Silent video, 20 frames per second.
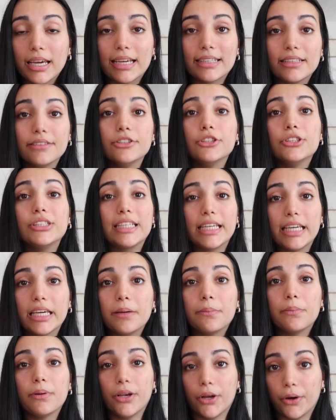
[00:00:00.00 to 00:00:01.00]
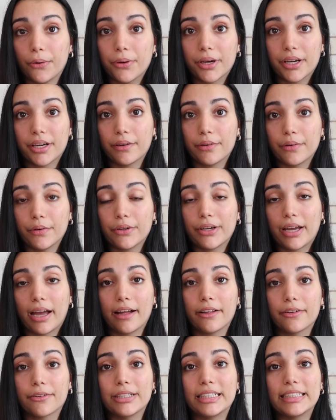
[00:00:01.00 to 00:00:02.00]
And if you keep lowering your
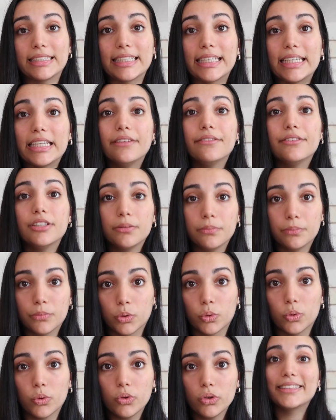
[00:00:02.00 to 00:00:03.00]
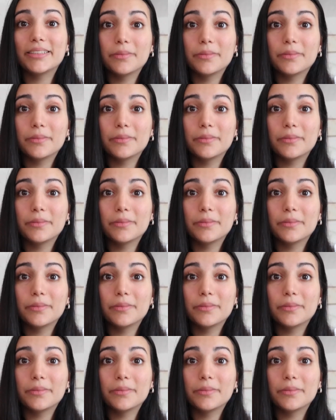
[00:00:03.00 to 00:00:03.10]
calories even more,